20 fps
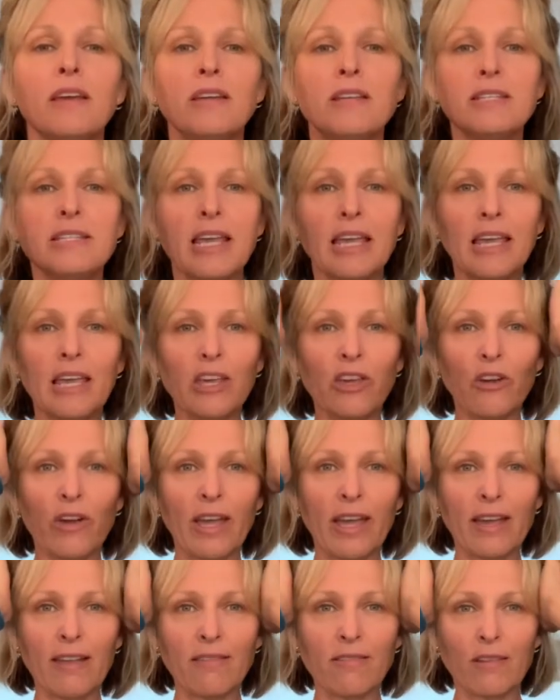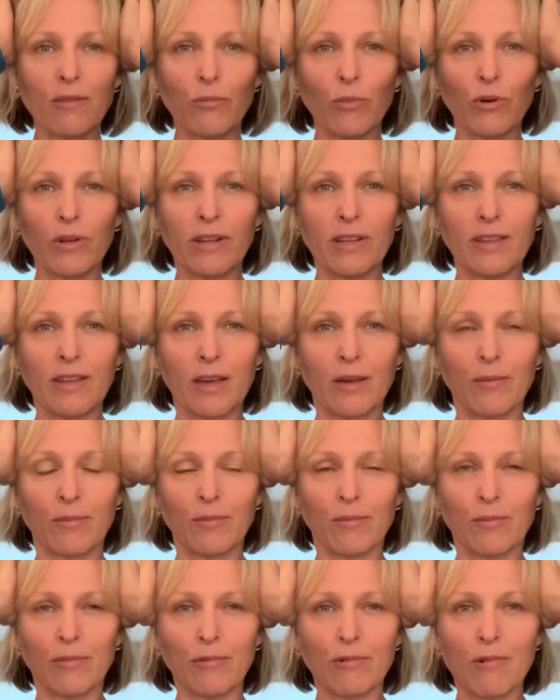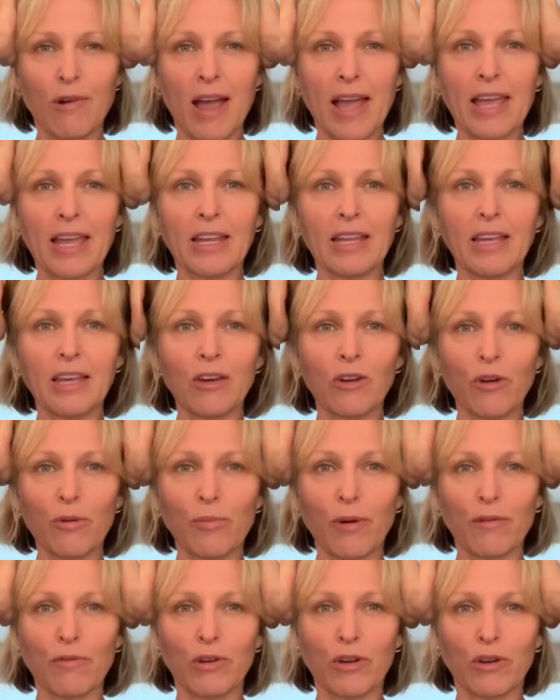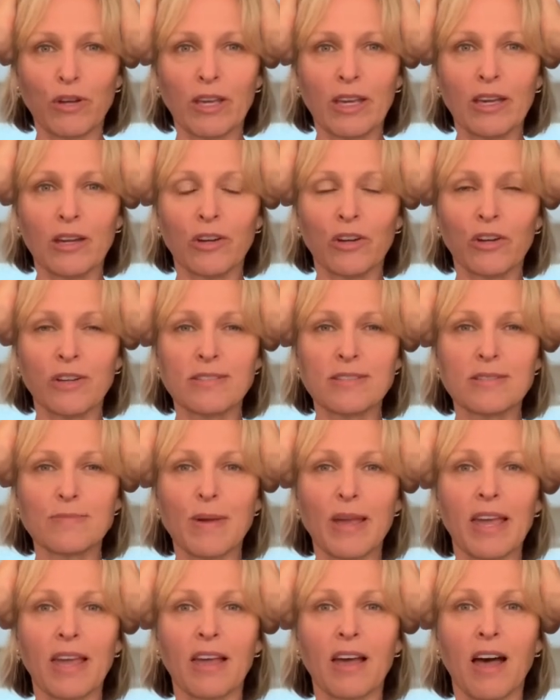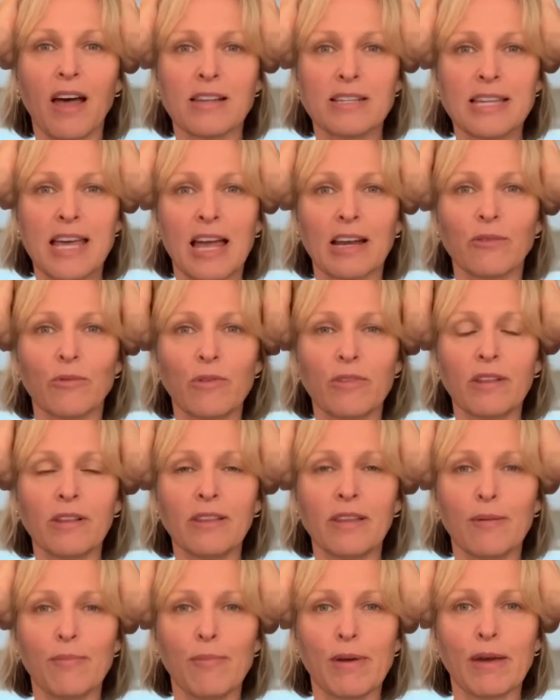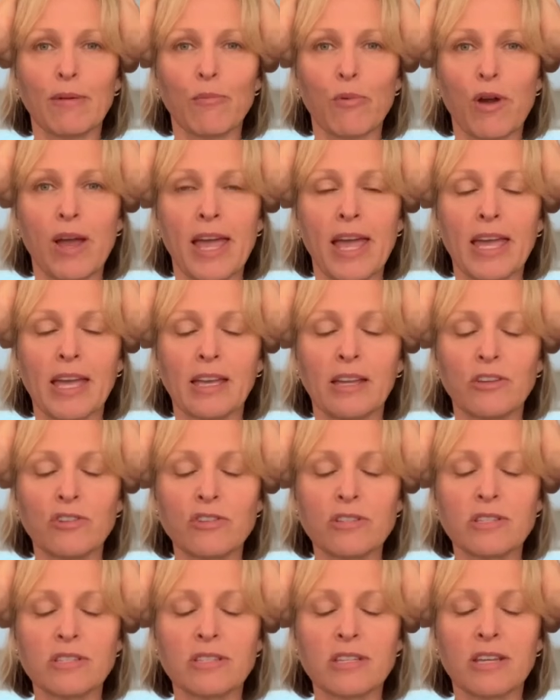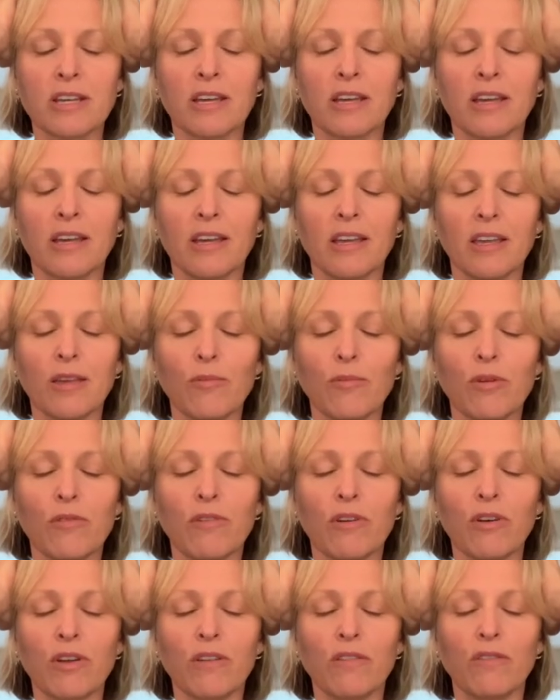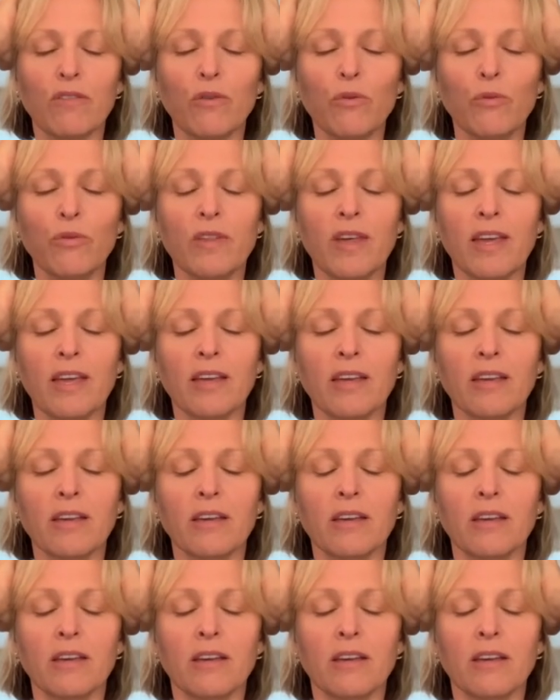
Taking your hands and putting them right here above your ears is making contact with the limbic brain, just can be very soothing.